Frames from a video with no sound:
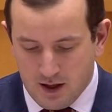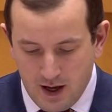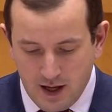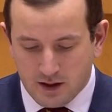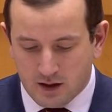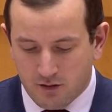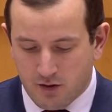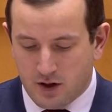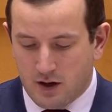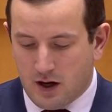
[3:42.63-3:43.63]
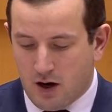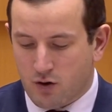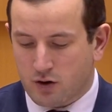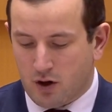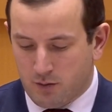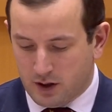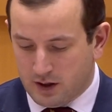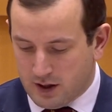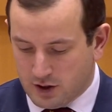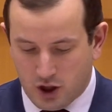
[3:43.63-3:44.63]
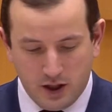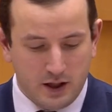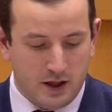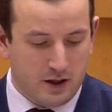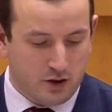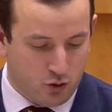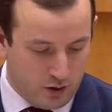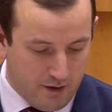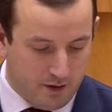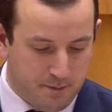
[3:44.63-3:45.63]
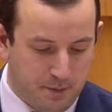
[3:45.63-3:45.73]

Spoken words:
and deliver our common agenda together.